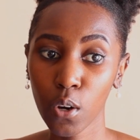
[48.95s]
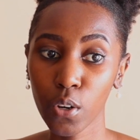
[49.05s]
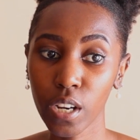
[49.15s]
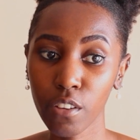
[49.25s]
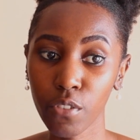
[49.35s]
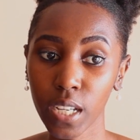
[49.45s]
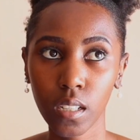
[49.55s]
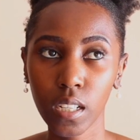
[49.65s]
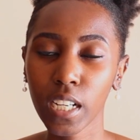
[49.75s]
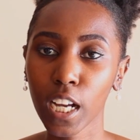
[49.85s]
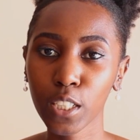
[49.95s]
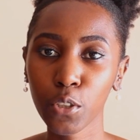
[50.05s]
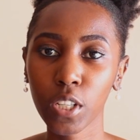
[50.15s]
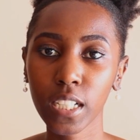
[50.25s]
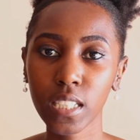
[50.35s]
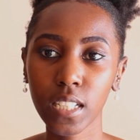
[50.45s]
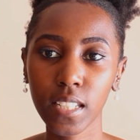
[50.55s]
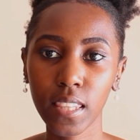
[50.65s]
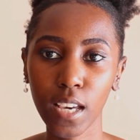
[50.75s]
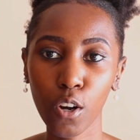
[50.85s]
or even
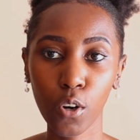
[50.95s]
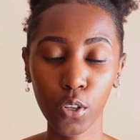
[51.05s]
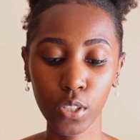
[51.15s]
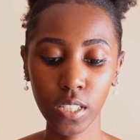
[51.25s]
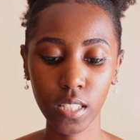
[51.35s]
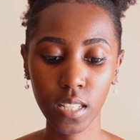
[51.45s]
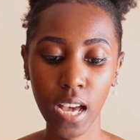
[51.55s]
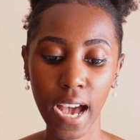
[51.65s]
calculating their costs,